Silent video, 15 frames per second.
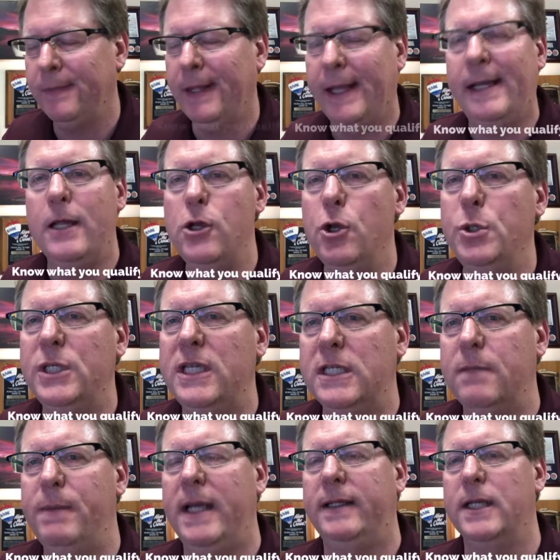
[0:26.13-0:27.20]
And it usually
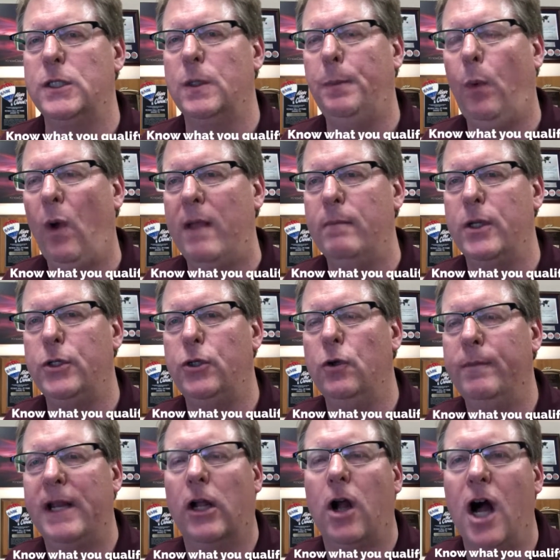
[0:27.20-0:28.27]
is a big disappointment to
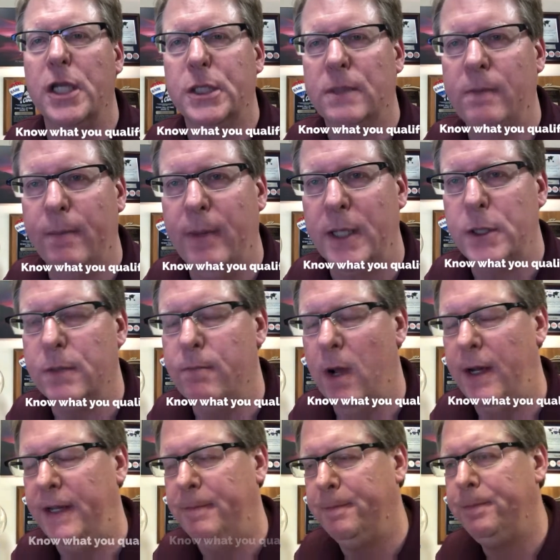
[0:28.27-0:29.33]
them, and it costs them a bunch of
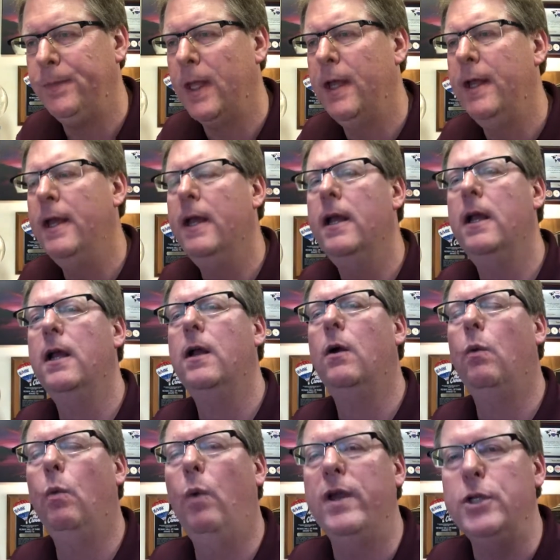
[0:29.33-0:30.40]
money.
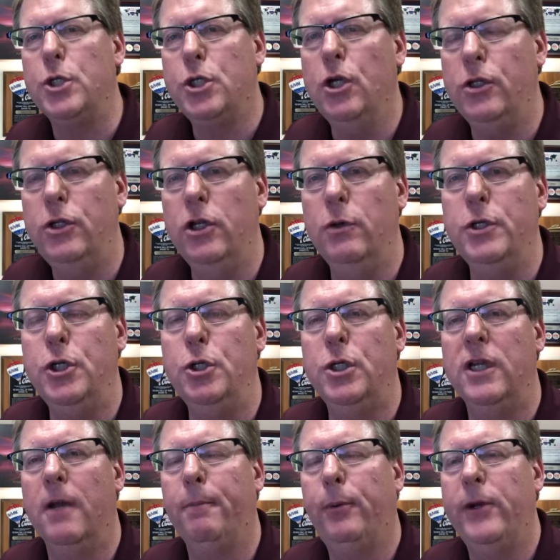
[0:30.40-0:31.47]
What you should do is you
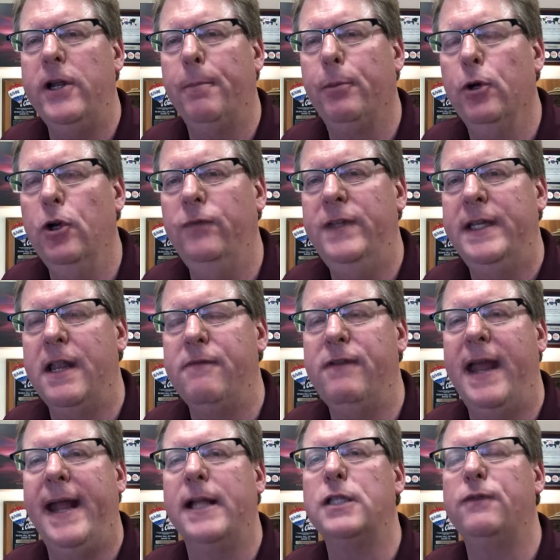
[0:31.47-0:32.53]
should get pre-approved in
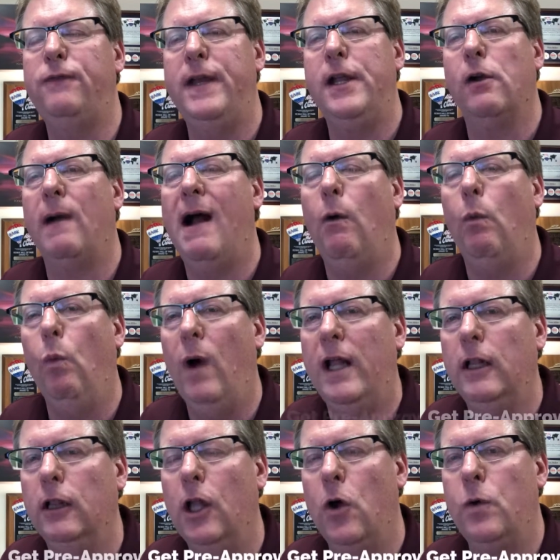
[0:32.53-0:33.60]
advance, figure out
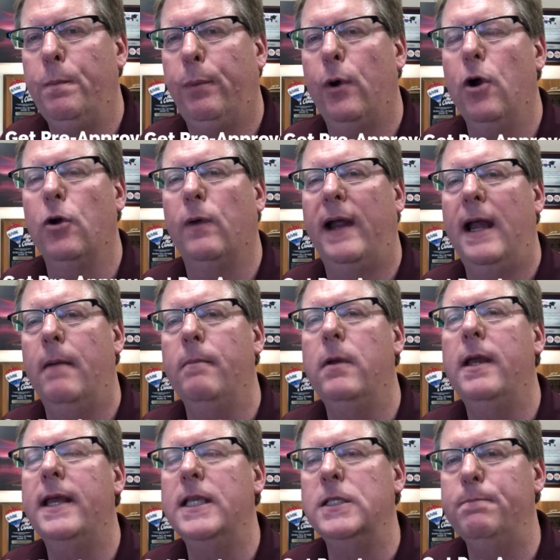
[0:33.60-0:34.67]
what loan
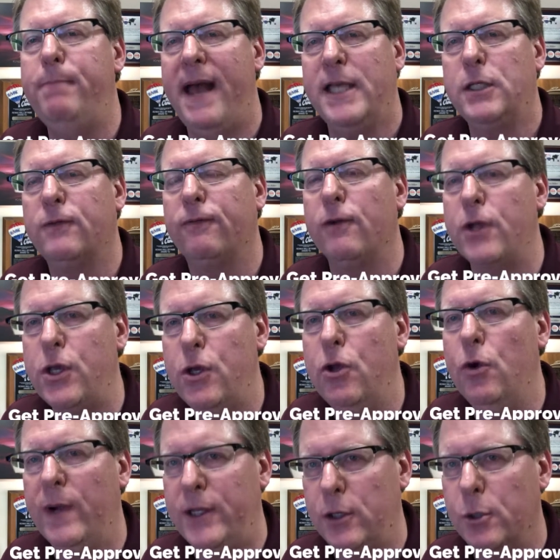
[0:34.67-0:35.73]
program is best for
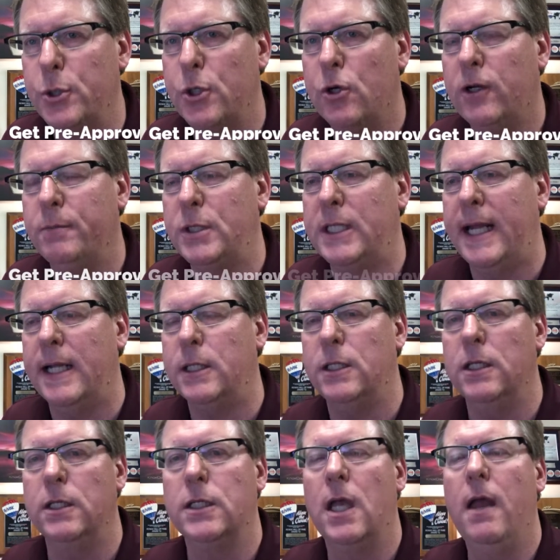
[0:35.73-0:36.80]
you and your
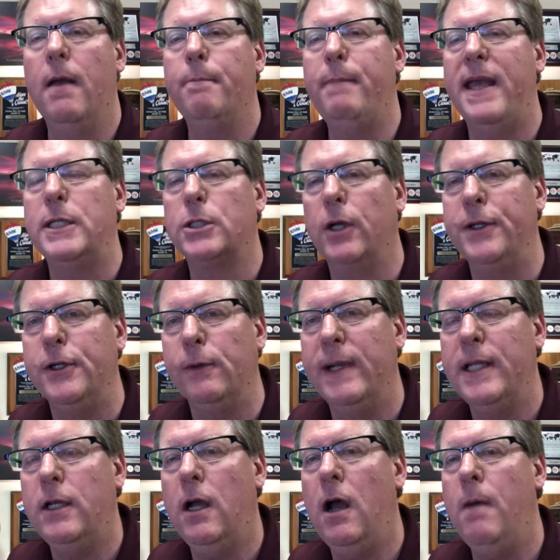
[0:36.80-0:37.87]
circumstances based on your
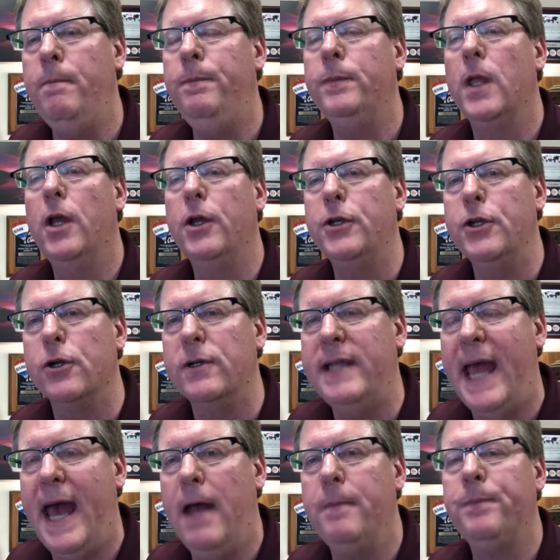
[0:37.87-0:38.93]
income, your
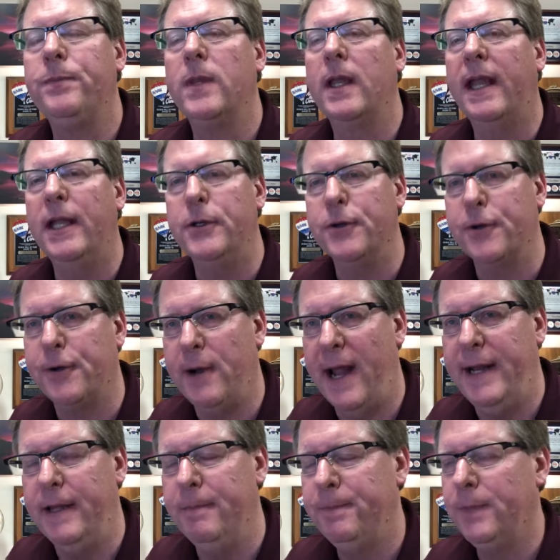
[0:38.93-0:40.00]
debt, and your
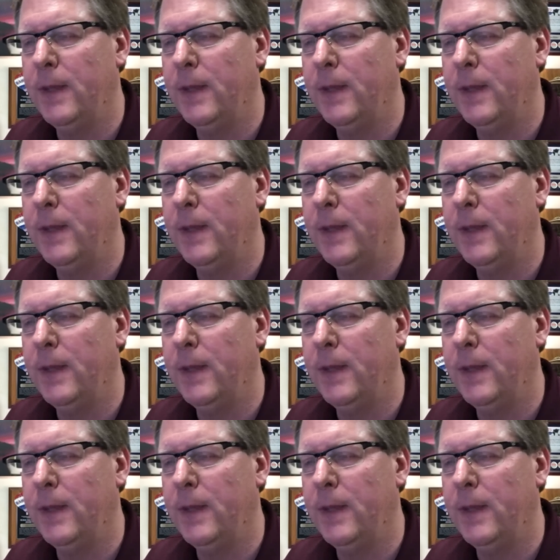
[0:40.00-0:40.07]
credit.